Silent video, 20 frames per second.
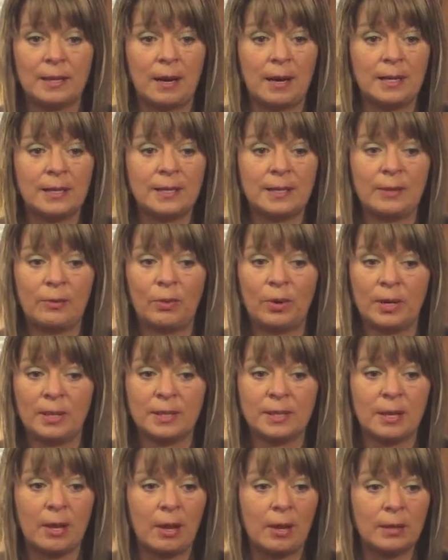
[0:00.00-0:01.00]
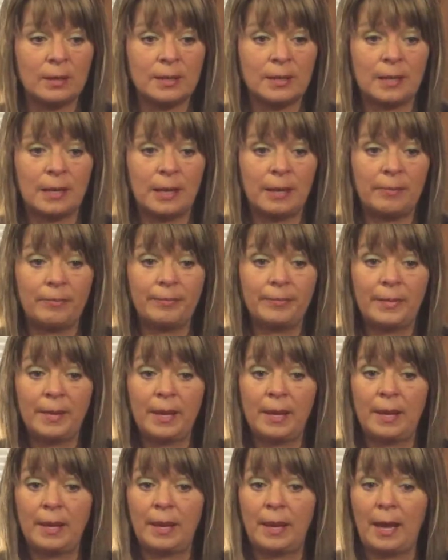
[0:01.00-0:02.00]
and I see what it's causing him,
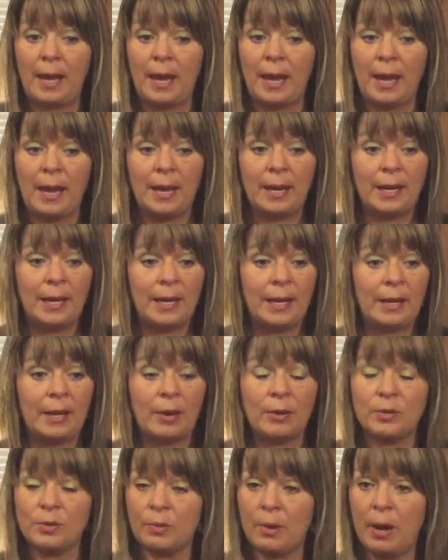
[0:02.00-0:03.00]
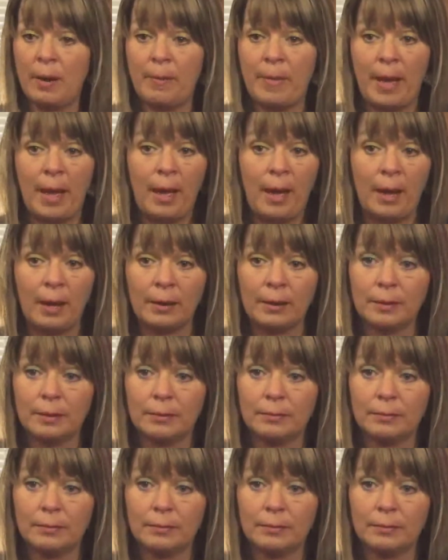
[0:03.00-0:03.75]
and he goes right back.